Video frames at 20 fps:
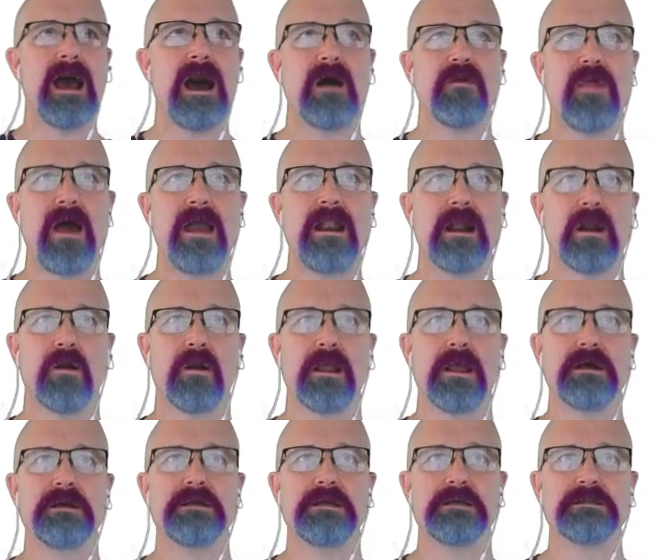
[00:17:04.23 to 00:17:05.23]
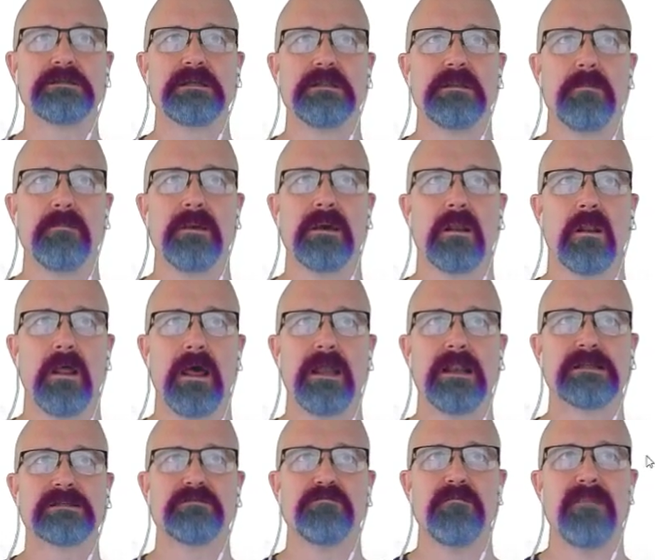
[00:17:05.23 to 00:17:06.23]
that area is in the middle and
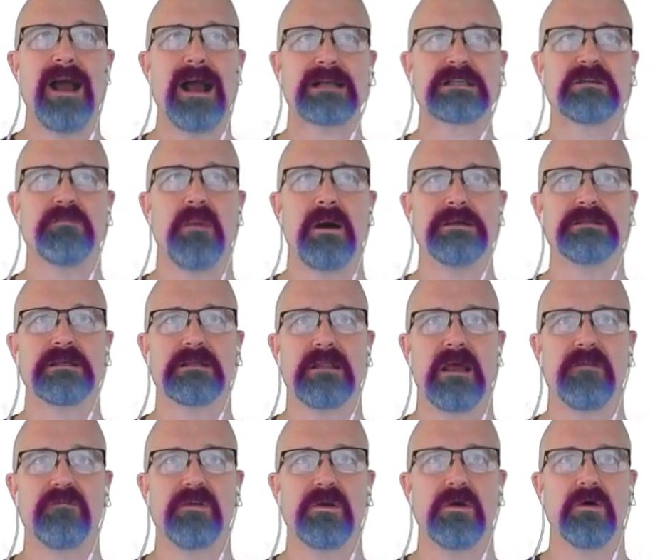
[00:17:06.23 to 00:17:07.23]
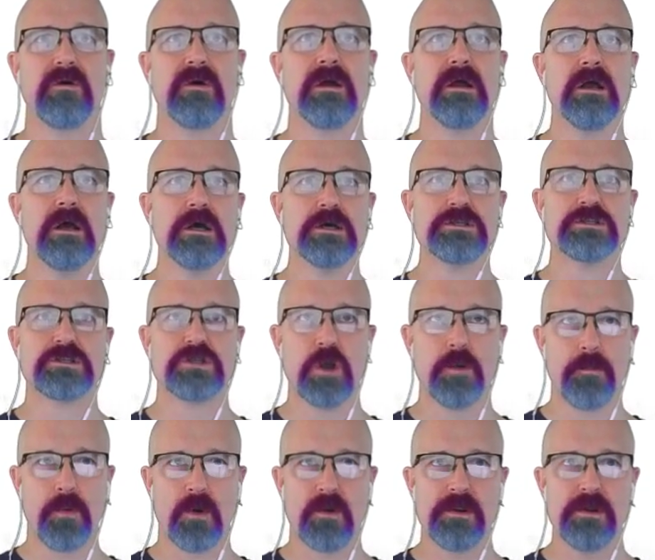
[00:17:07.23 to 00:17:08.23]
it's maximizing that view.
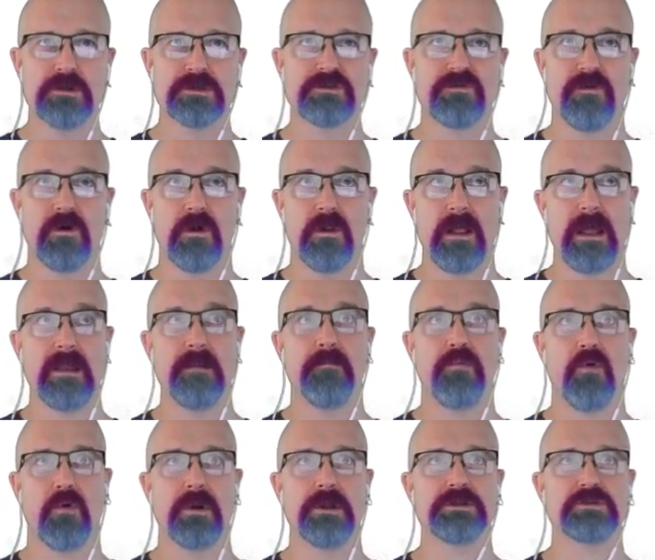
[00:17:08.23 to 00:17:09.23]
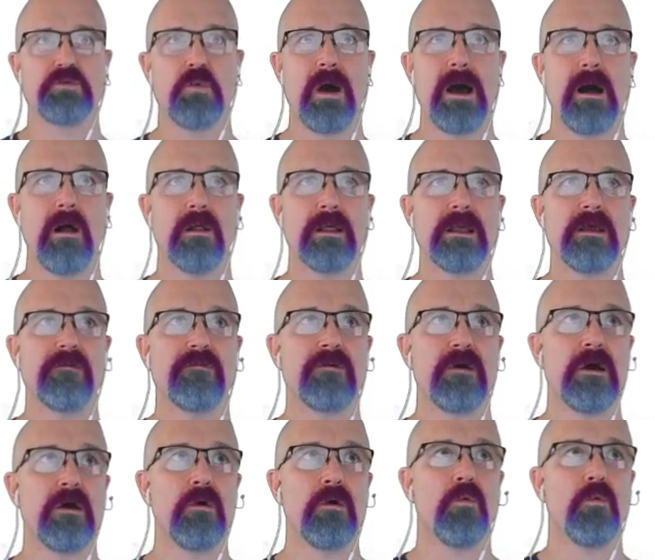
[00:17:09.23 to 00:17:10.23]
Super useful and important as well if
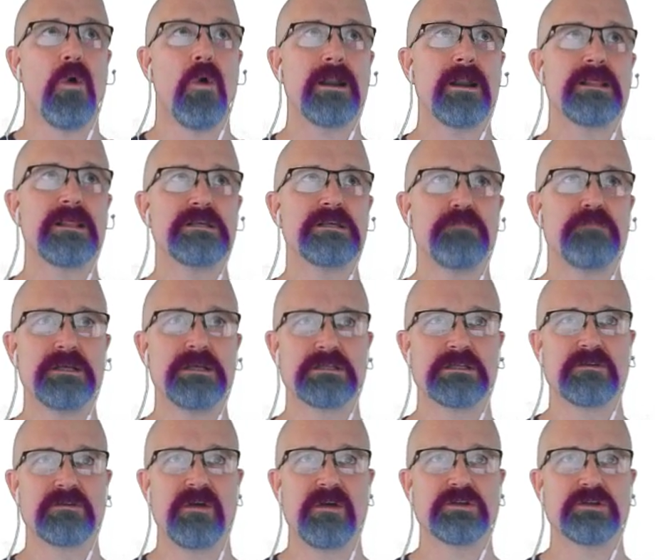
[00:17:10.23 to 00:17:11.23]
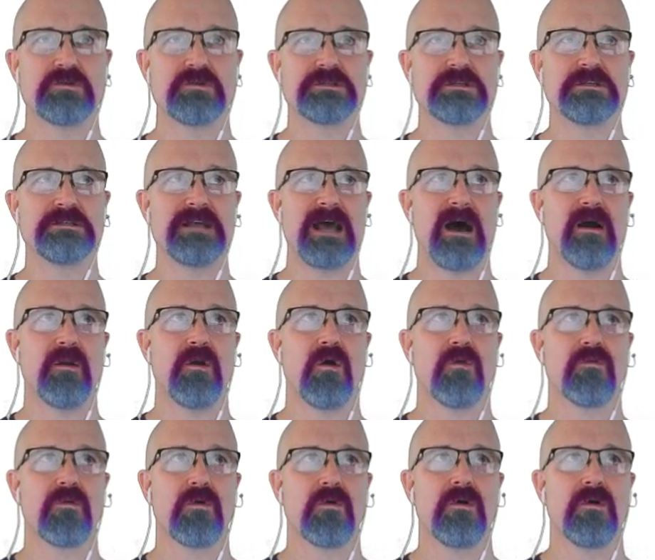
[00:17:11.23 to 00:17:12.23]
one of these pieces of interest is out
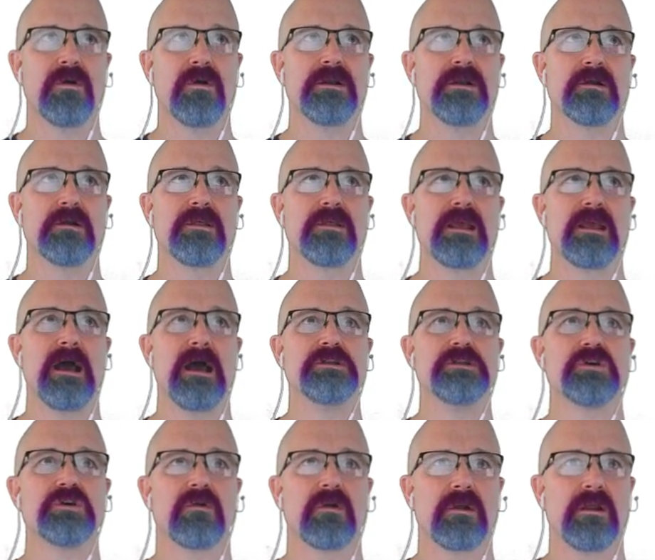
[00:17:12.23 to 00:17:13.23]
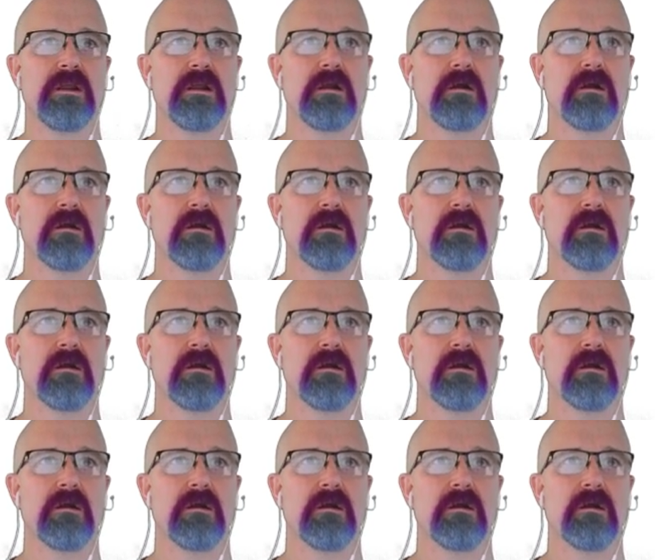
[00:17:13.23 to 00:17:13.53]
over near the edge over here,